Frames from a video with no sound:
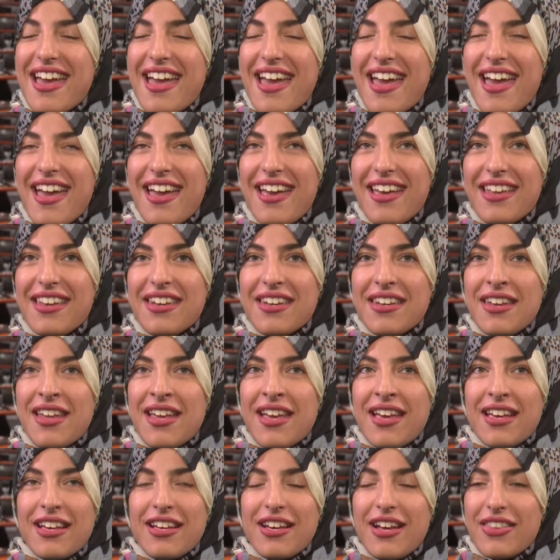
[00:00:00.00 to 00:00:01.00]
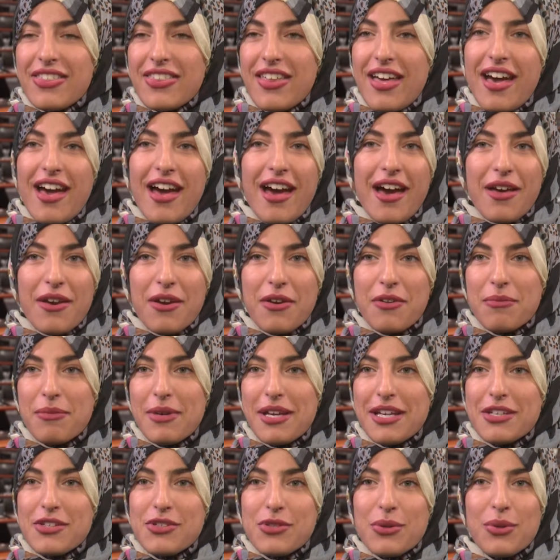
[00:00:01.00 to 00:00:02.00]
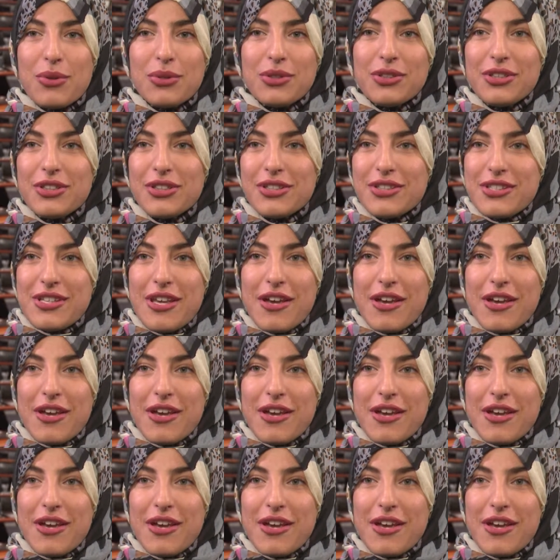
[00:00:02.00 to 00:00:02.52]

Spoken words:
and got that out of my shoulders,